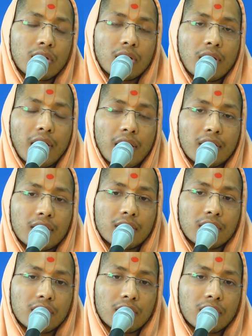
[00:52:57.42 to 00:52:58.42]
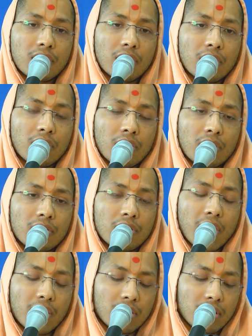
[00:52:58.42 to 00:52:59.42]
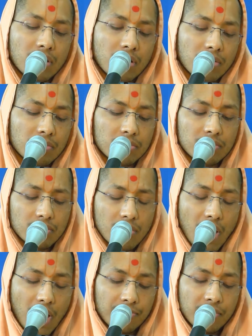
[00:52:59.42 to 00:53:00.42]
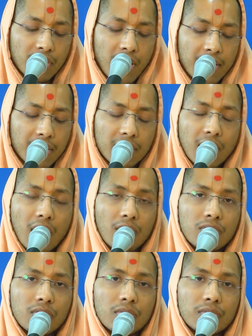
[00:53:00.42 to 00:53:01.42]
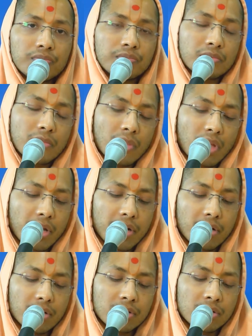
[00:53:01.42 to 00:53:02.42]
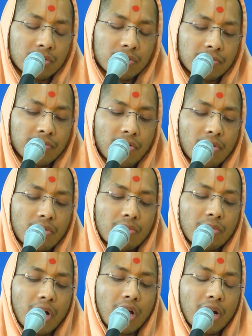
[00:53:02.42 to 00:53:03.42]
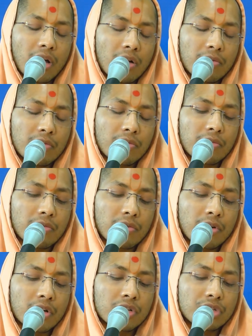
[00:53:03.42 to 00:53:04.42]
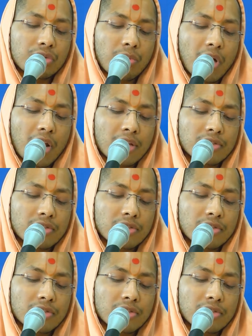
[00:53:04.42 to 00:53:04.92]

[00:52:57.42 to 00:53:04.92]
And then after getting down, he run for Mar- uh, run to Maharaj's